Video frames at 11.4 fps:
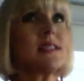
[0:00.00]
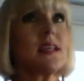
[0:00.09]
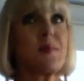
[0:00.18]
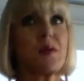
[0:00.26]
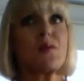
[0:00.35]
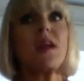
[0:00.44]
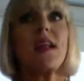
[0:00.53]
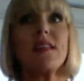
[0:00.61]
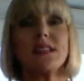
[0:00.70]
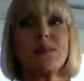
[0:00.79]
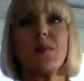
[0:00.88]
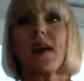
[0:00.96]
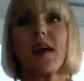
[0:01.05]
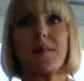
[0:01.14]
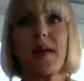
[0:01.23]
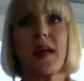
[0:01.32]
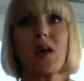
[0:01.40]
as I've been reading this book,
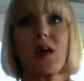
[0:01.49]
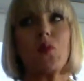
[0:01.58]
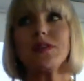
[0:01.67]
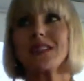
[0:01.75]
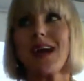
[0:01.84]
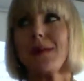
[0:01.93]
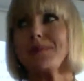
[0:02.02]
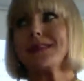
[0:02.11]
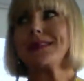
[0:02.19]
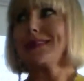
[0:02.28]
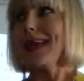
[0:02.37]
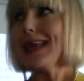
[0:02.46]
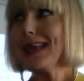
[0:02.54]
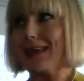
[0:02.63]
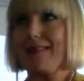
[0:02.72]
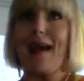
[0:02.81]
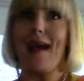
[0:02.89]
I'm like, well, stop
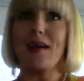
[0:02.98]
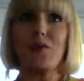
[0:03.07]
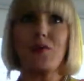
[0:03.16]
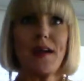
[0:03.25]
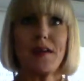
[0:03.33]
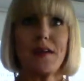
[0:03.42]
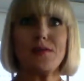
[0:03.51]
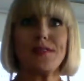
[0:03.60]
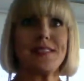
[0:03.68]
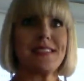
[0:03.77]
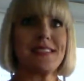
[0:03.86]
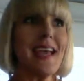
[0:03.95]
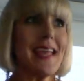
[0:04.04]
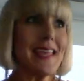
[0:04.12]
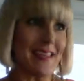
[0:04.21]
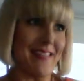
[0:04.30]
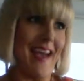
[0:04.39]
saying that. Why are you
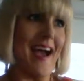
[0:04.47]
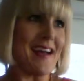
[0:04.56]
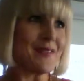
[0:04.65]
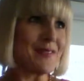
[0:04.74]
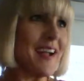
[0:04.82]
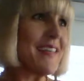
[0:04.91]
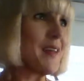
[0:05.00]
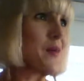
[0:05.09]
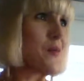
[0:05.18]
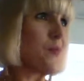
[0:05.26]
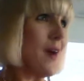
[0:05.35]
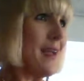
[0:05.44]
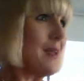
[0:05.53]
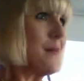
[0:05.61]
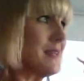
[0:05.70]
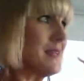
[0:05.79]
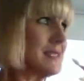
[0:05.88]
saying that? Right? Like, why
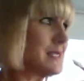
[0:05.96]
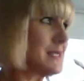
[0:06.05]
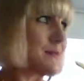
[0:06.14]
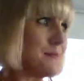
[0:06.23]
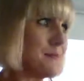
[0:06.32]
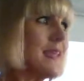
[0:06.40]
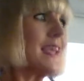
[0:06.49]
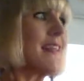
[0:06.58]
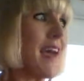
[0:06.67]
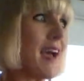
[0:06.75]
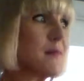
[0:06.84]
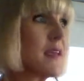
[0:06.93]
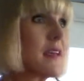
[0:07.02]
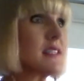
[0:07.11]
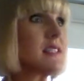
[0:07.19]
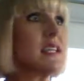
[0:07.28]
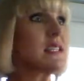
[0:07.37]
am I speaking that
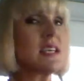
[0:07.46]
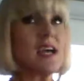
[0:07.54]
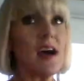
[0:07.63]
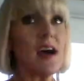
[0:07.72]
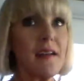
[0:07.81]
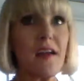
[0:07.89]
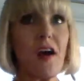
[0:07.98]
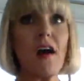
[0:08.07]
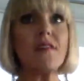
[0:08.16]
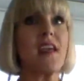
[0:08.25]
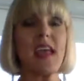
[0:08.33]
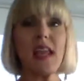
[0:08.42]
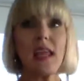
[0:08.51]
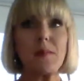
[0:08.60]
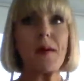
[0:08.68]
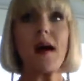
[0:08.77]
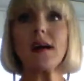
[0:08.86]
because then it's cutting off any
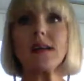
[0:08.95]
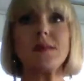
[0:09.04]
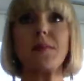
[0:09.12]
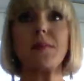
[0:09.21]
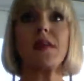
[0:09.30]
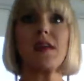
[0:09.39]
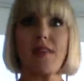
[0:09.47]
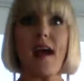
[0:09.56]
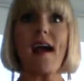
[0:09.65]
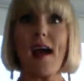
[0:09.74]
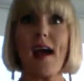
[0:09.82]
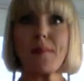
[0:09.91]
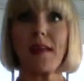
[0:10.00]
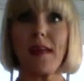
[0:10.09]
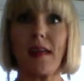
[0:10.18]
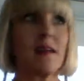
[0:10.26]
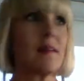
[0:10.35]
possibility of that
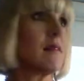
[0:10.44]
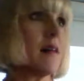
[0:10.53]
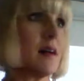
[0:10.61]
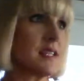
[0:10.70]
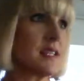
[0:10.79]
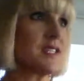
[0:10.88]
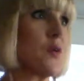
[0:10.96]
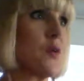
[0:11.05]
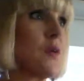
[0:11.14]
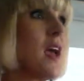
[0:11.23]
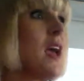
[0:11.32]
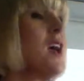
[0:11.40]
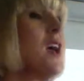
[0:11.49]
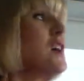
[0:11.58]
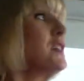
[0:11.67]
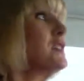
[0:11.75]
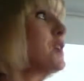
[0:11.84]
happening on its own.
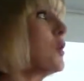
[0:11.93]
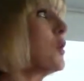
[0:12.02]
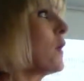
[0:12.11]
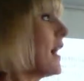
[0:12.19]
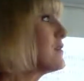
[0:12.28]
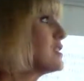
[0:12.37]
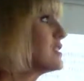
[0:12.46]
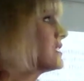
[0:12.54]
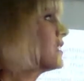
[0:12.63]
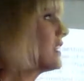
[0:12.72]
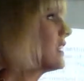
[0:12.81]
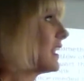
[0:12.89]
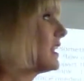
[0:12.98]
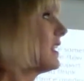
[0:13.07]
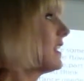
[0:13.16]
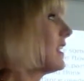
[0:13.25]
So I've just started